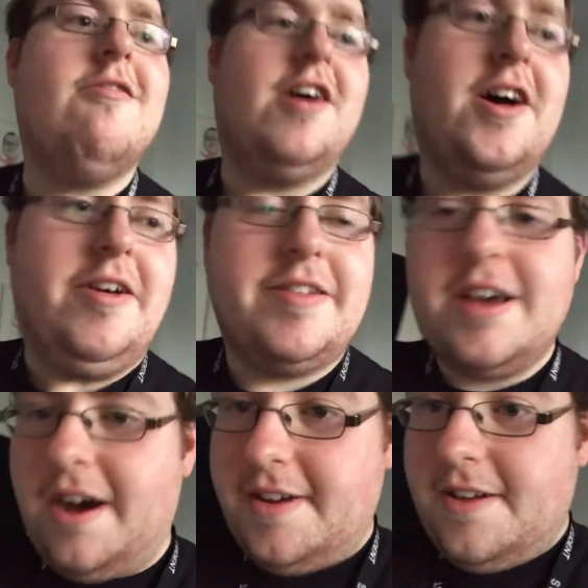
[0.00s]

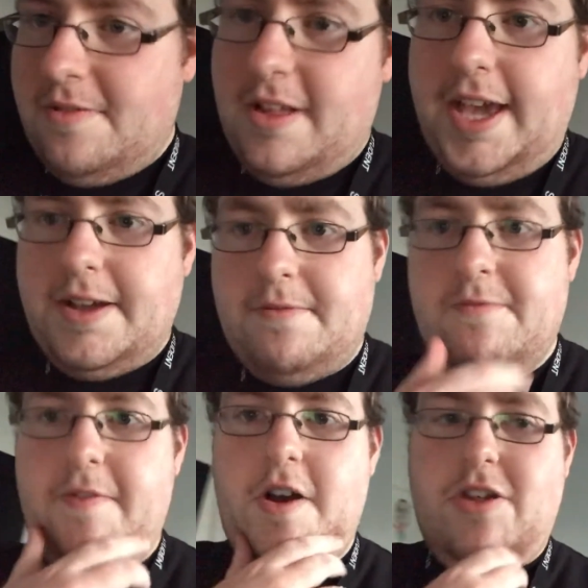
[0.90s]
kind of like
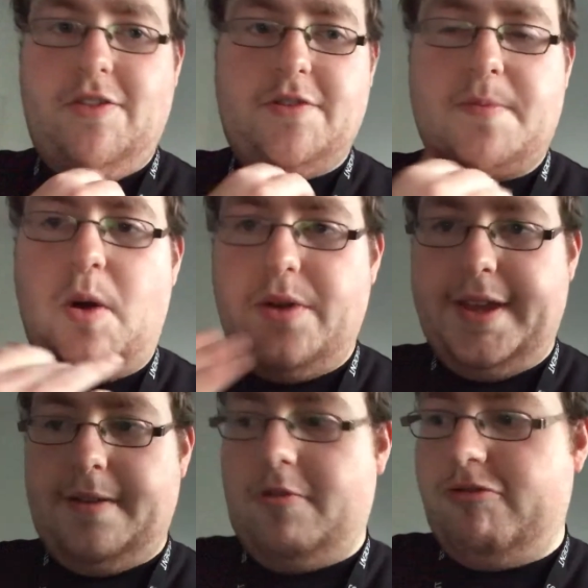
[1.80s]
version of the
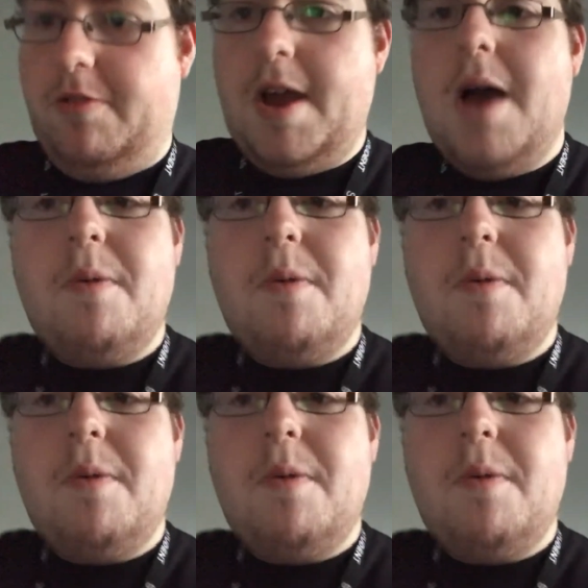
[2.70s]
bowling group.